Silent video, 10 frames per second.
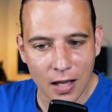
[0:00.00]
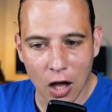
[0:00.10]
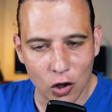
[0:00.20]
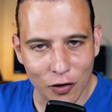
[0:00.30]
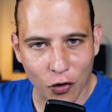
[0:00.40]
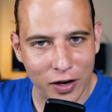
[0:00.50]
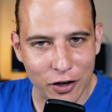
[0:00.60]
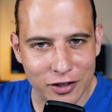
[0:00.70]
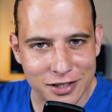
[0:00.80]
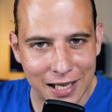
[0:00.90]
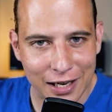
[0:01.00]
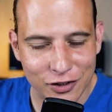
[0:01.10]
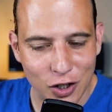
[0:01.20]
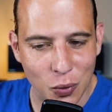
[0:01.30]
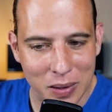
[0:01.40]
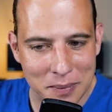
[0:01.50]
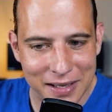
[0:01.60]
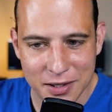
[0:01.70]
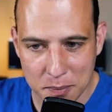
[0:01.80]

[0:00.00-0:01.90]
I'll look for it here in a second. I'll tell you what it means.